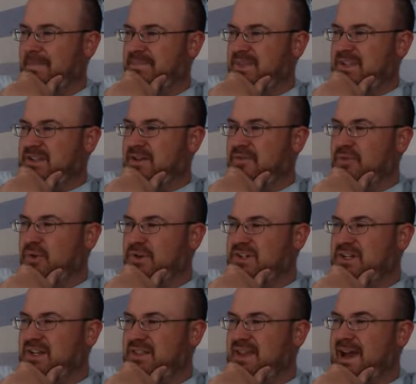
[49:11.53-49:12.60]
It's
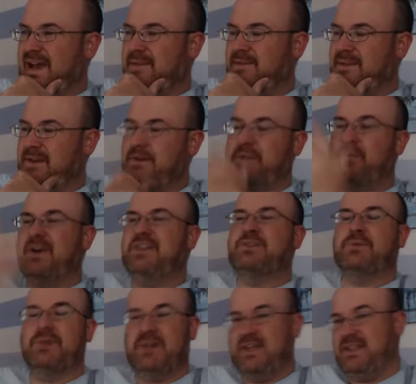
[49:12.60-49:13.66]
unfortunate that he wins
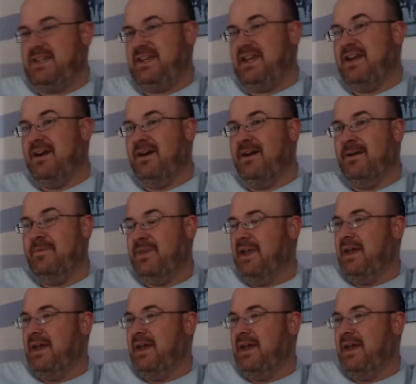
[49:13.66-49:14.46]
Rookie of the Year,